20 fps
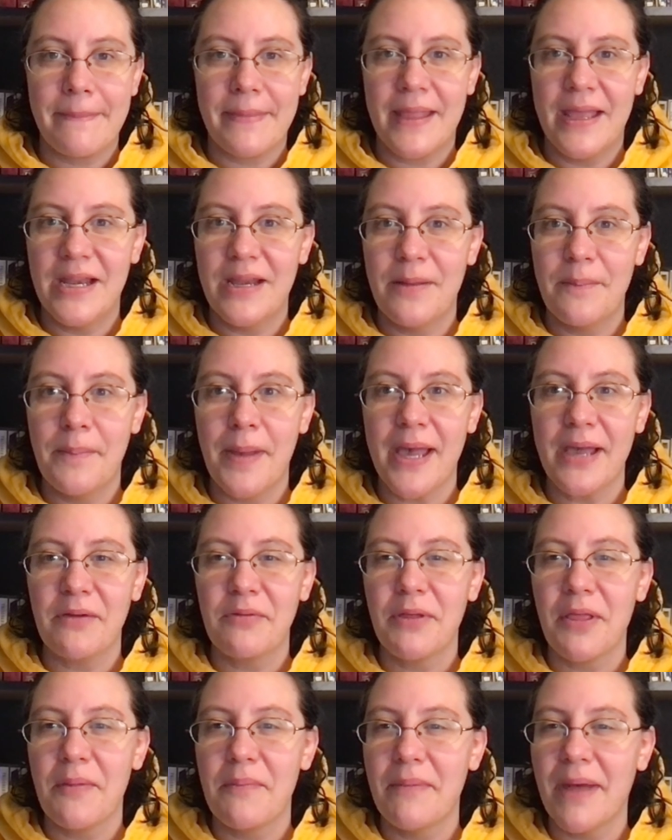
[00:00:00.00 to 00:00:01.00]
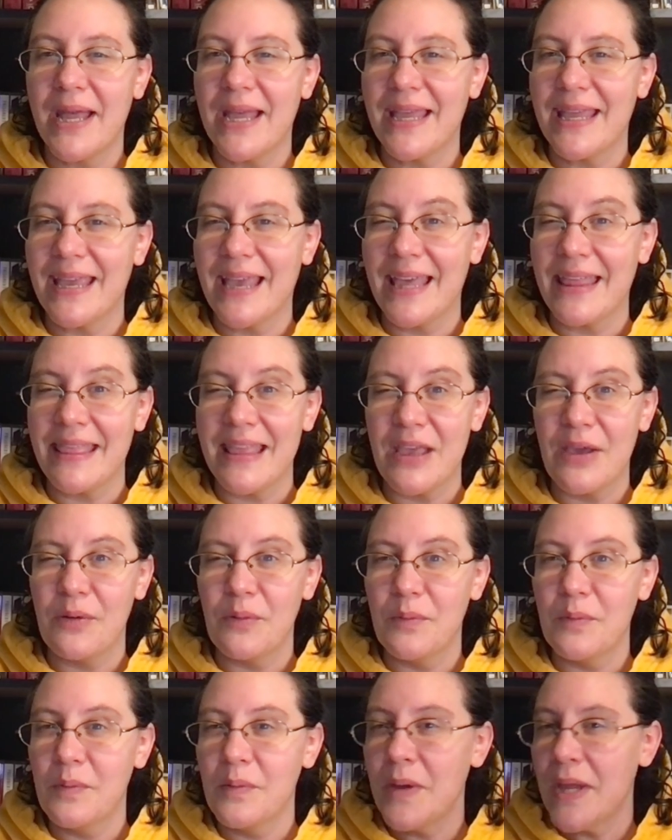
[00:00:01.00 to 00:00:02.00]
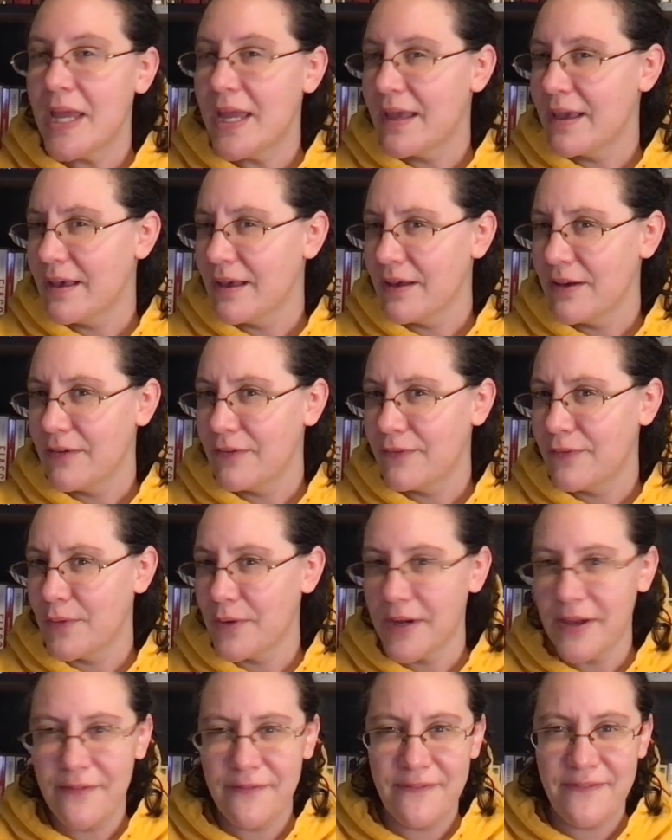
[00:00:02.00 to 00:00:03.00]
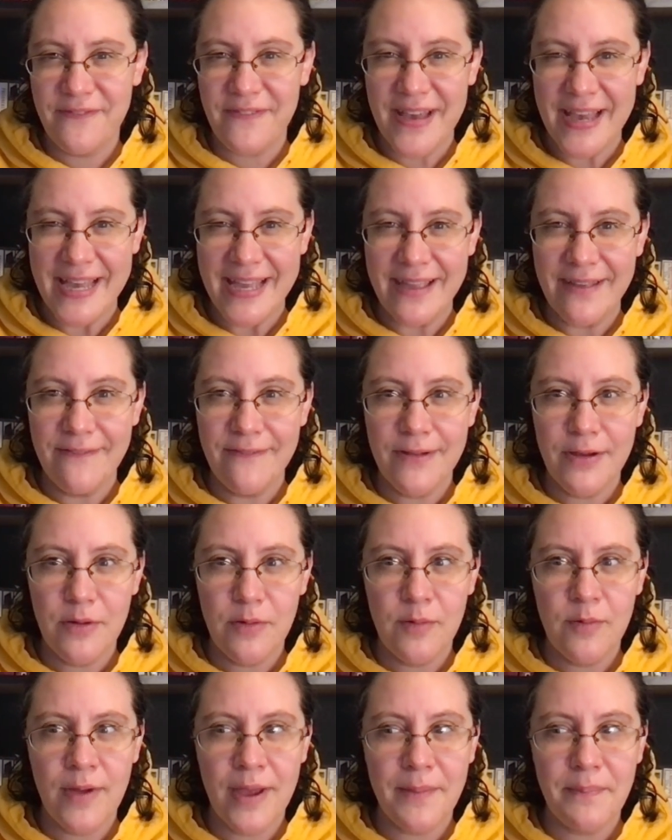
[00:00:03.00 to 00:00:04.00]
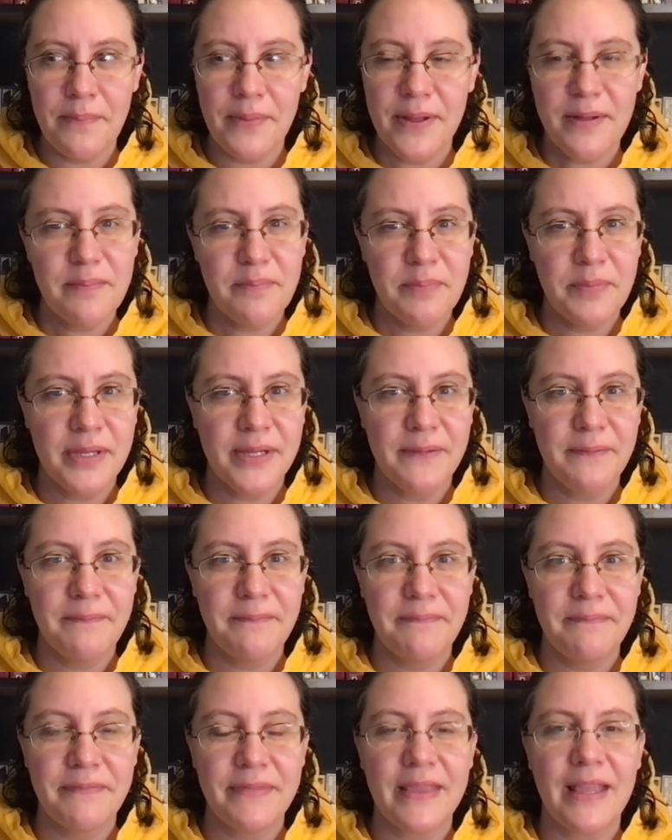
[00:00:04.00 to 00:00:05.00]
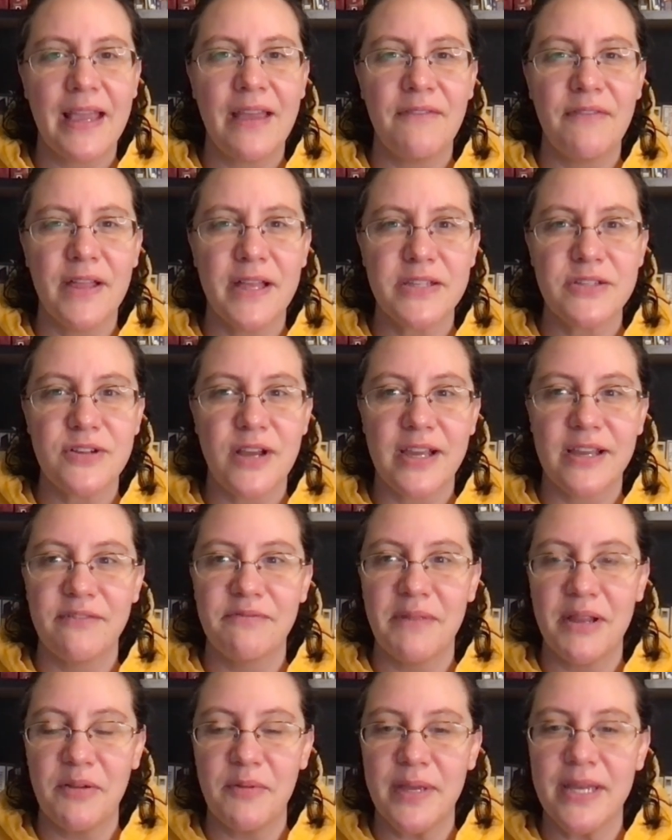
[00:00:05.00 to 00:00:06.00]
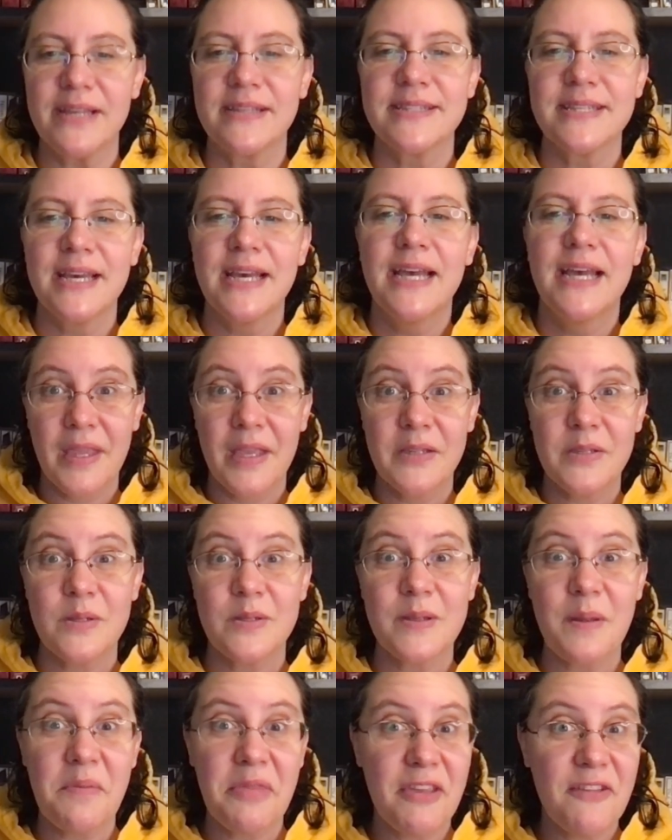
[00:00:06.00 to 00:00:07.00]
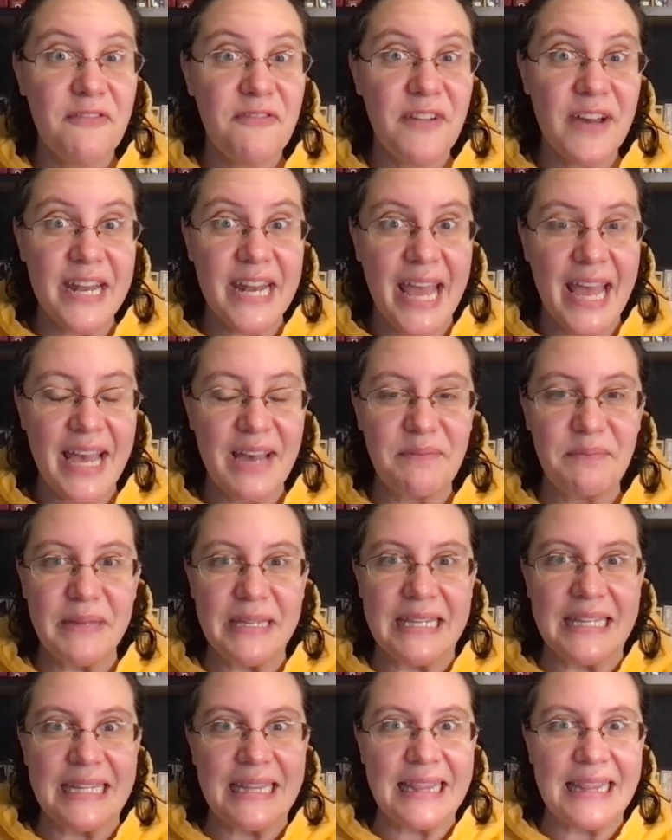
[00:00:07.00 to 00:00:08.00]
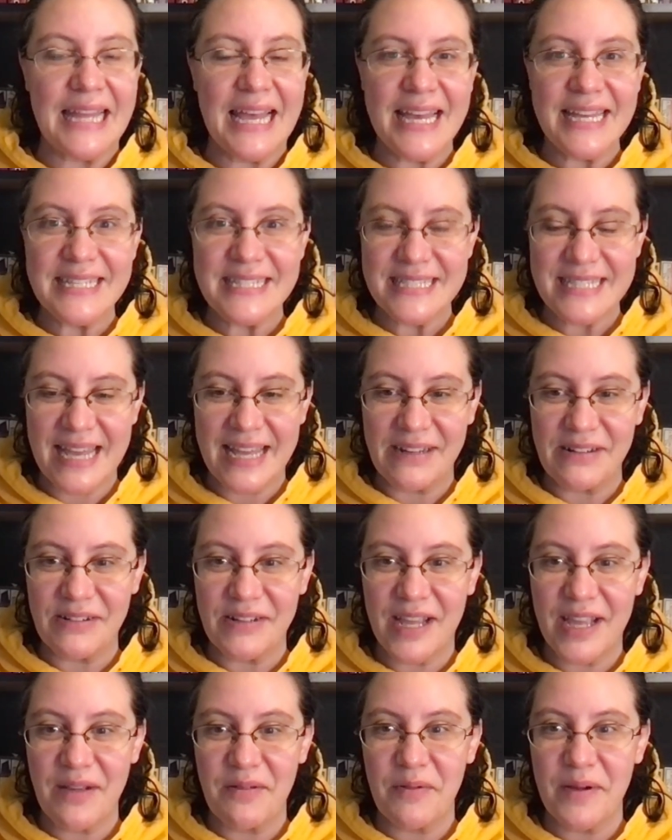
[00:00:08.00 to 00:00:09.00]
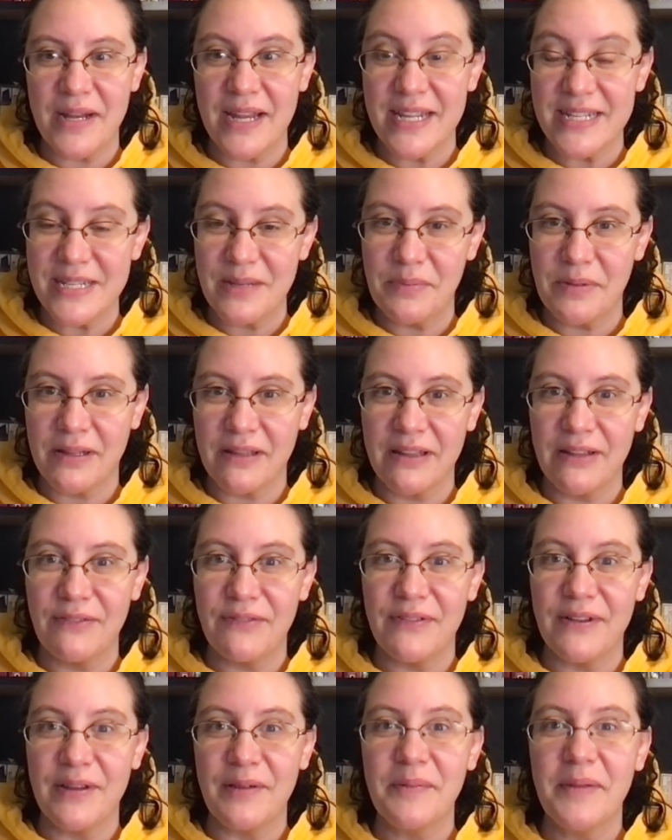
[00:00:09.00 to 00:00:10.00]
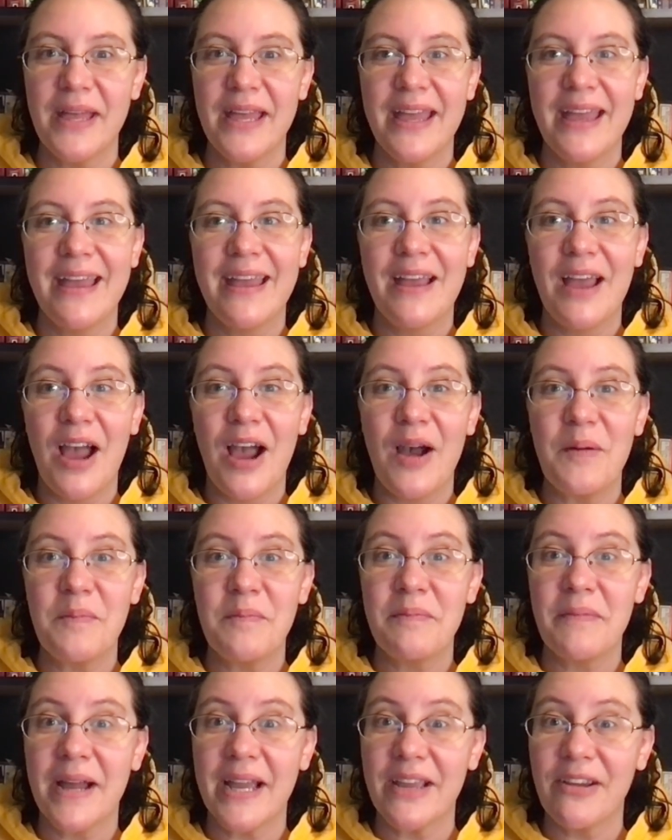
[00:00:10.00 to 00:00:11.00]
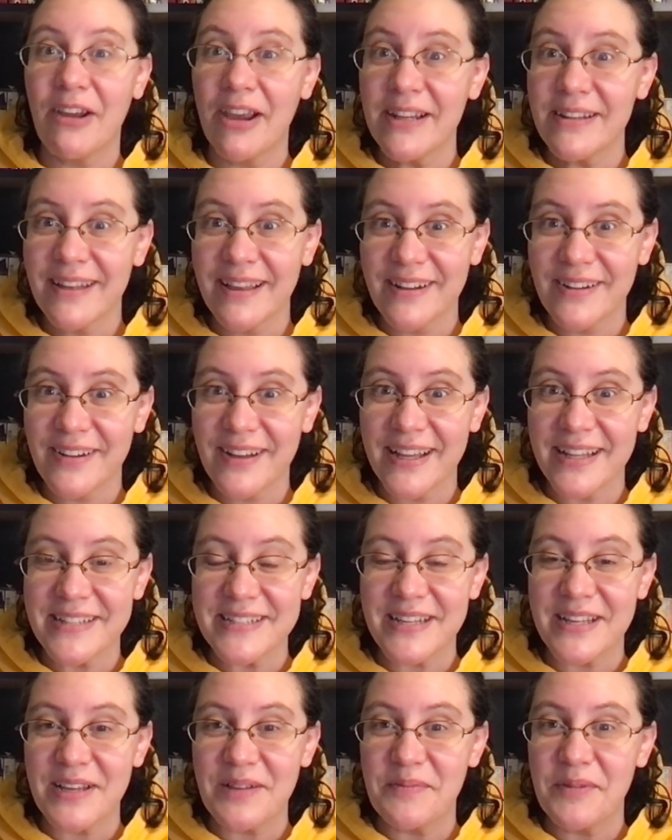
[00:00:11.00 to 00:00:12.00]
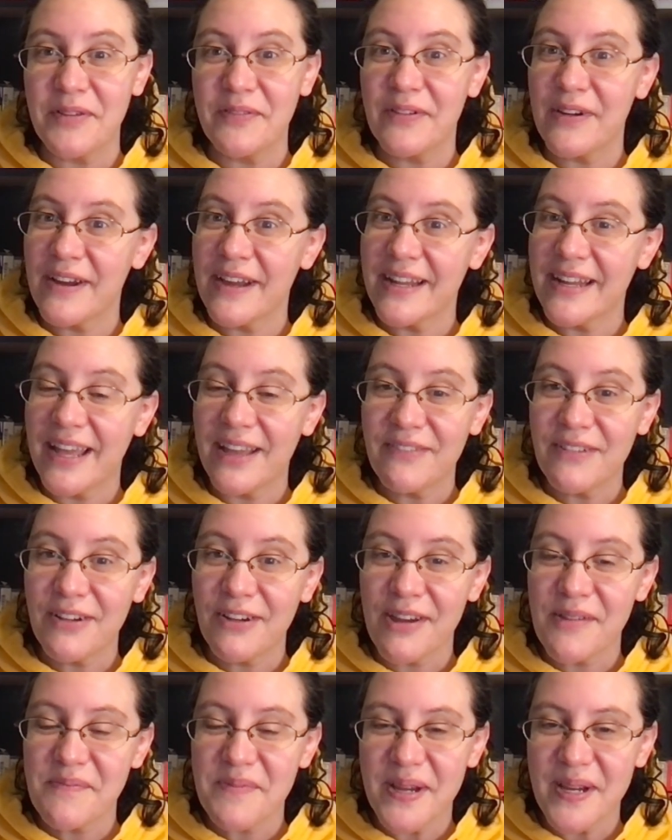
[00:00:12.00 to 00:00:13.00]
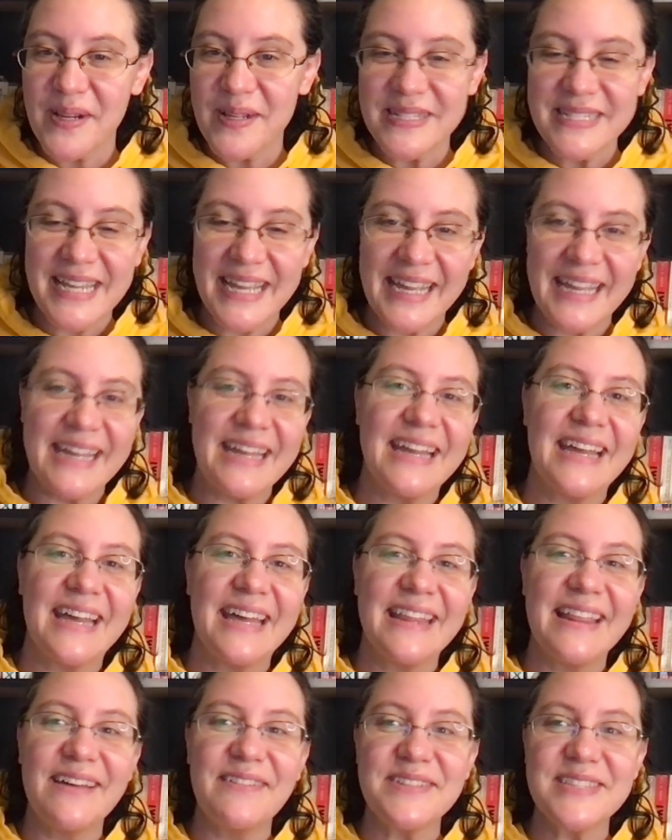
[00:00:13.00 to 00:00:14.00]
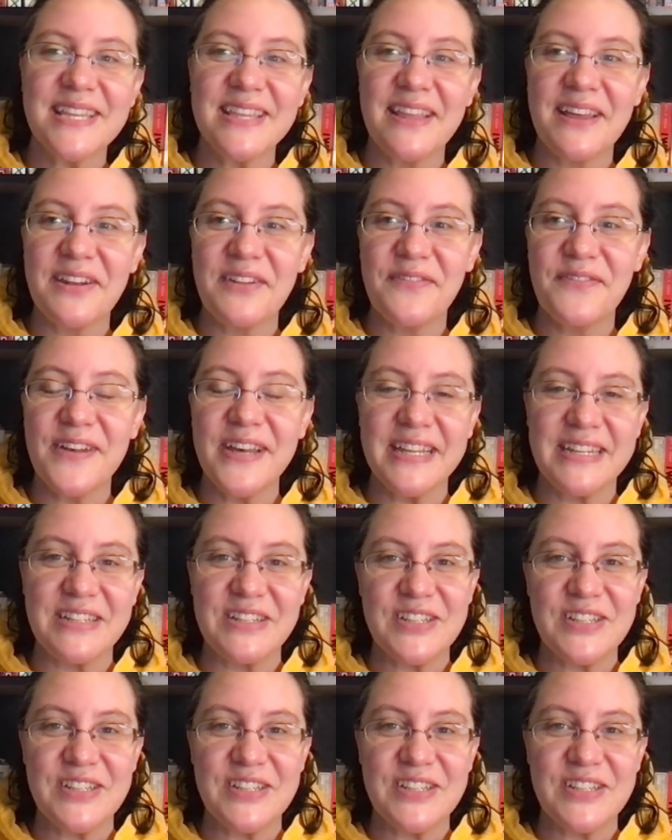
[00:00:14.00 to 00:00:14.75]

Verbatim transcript: And I'm back with my, I think, week 45 wrap up. I've lost track of my weeks. So something fun happened last Saturday when I typically film my granddaughter got to come over and have a grandparent day, and that was a lot of fun.